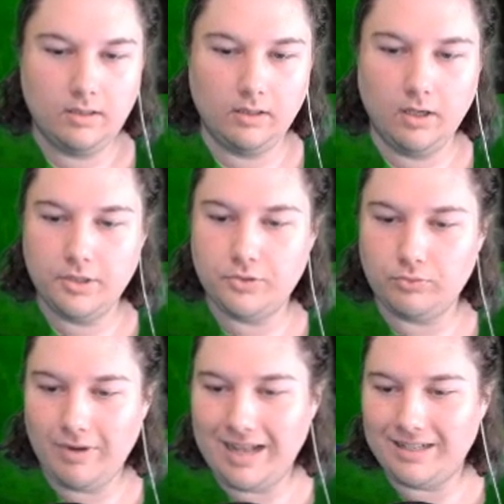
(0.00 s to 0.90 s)
The large
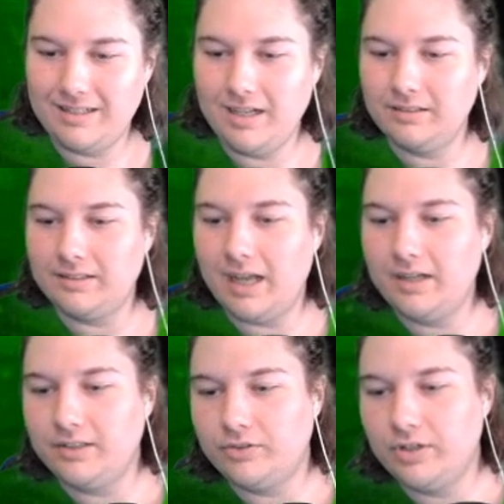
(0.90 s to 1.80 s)
rat knelt
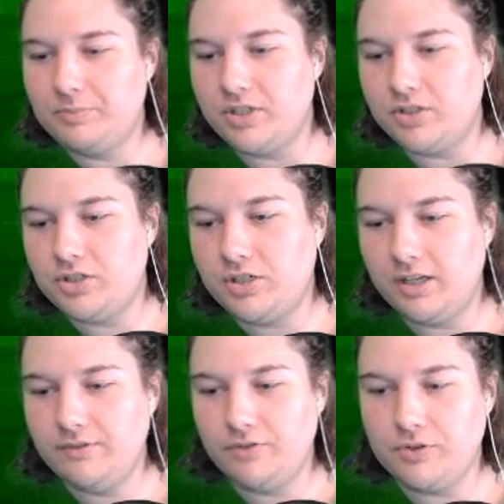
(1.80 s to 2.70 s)
down and gripped your
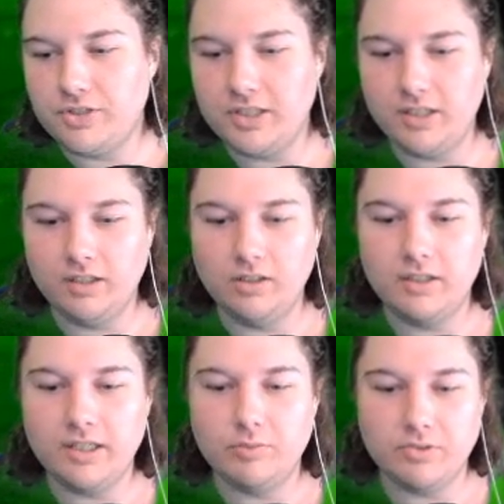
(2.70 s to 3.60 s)
chin, forcing you to
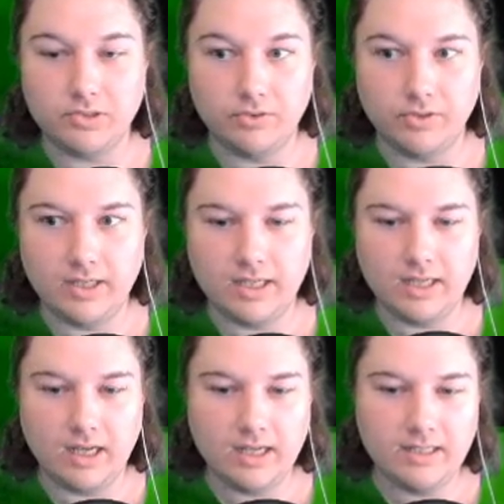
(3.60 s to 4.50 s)
look into his
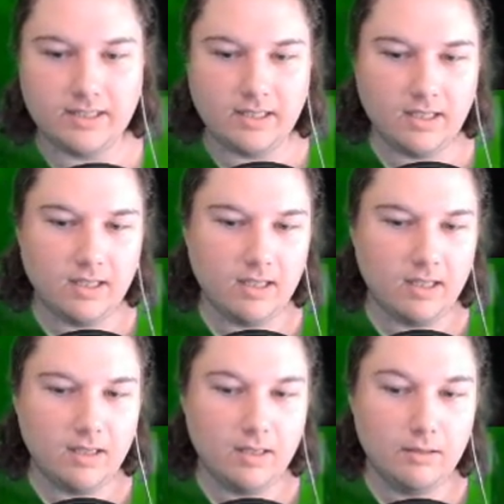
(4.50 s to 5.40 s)
greedy eyes.
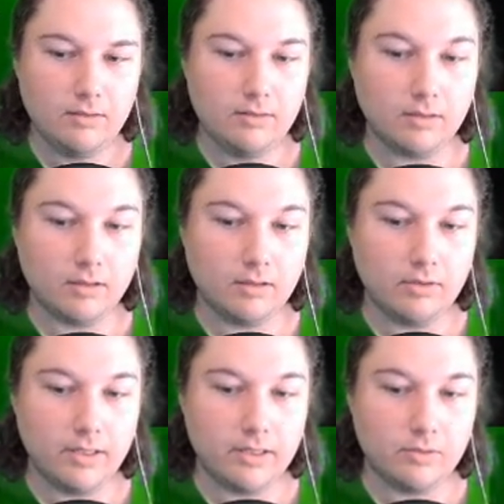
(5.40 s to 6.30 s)

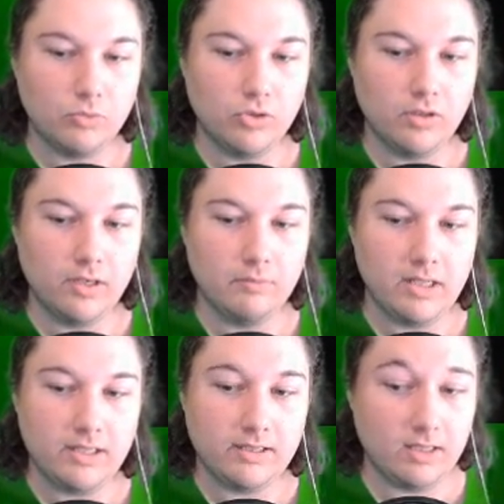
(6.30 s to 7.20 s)
So there's more than
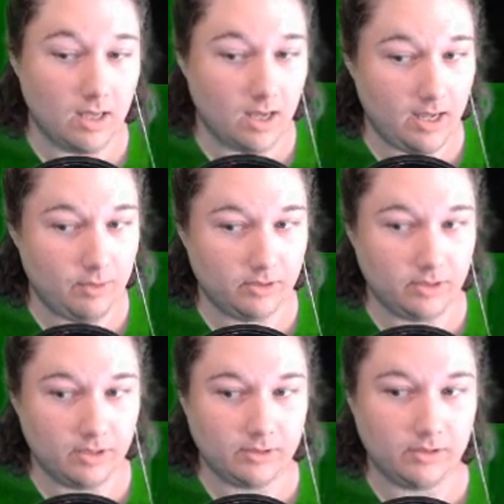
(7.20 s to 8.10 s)
meets the eye
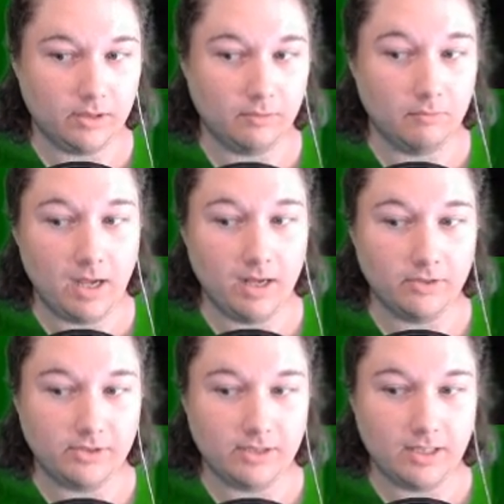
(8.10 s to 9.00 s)
with this little
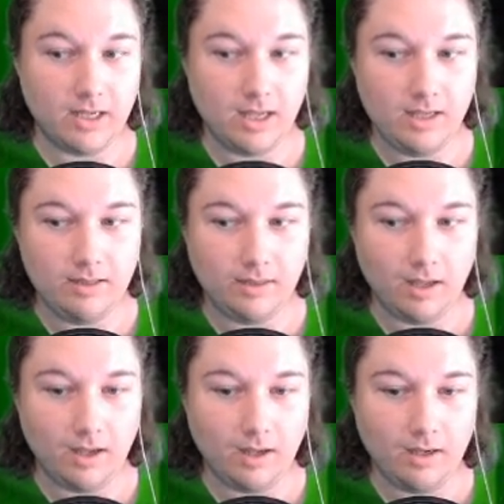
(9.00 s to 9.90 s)
mousy, ain't
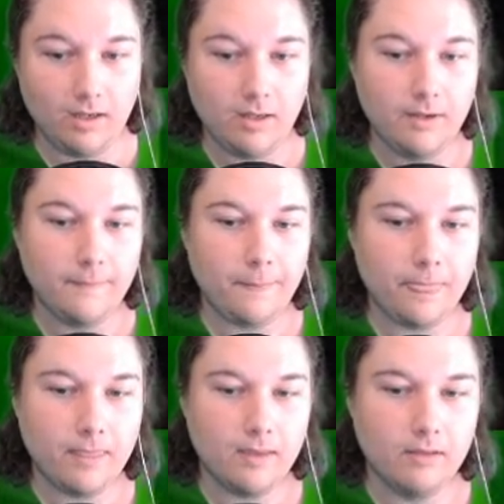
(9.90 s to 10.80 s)
there?
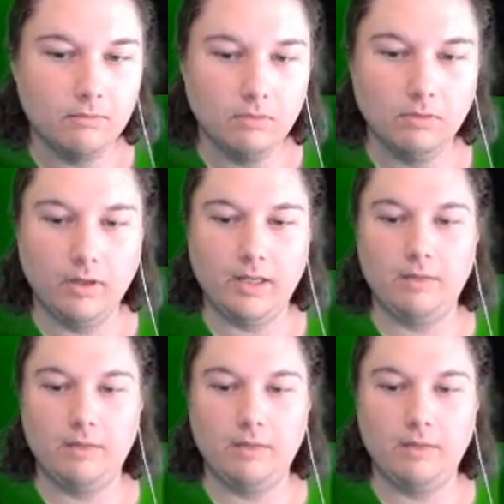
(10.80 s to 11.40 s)
What do